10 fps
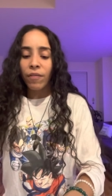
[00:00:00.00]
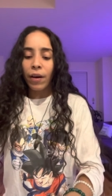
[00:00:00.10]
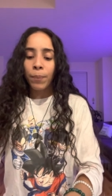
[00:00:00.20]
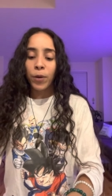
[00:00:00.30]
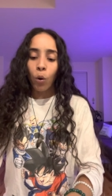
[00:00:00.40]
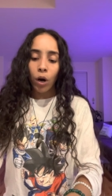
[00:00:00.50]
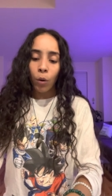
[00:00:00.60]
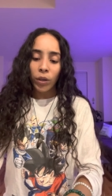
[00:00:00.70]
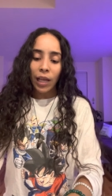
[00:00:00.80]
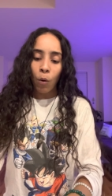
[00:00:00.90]
very pure
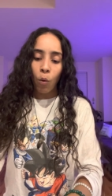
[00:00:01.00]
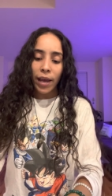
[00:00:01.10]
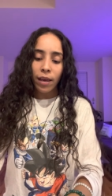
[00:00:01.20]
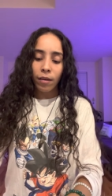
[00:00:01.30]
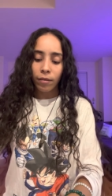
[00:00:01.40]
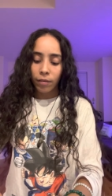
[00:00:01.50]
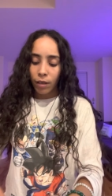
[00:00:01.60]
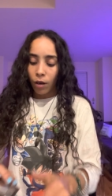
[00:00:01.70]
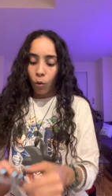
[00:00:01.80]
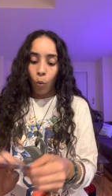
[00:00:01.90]
with that white
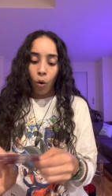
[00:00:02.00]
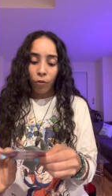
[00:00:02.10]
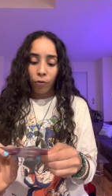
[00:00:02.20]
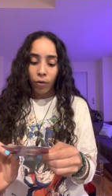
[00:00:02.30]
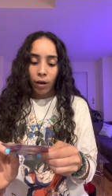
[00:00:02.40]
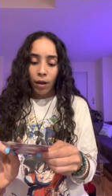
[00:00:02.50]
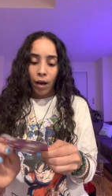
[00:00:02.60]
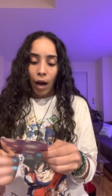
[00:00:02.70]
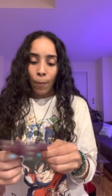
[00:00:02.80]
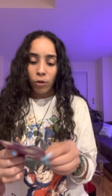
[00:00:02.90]
wolf
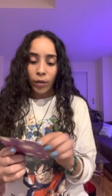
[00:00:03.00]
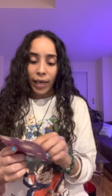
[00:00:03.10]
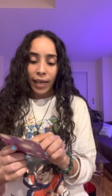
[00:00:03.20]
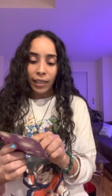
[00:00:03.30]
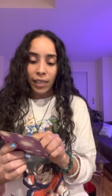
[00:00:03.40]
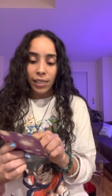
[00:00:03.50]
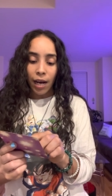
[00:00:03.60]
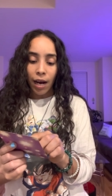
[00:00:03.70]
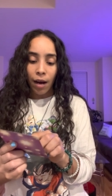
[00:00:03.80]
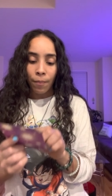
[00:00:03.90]
I'm also getting this,
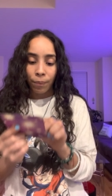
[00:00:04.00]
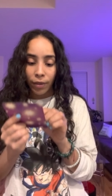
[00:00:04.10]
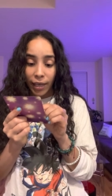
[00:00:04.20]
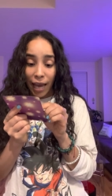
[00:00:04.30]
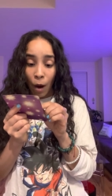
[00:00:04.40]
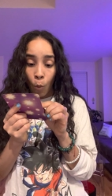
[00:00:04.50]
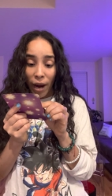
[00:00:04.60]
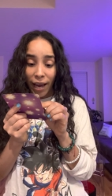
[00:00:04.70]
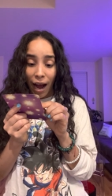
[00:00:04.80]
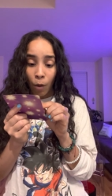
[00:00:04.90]

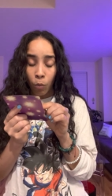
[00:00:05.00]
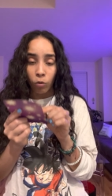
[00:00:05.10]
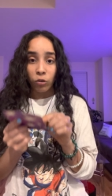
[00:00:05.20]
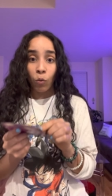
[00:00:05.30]
white owls.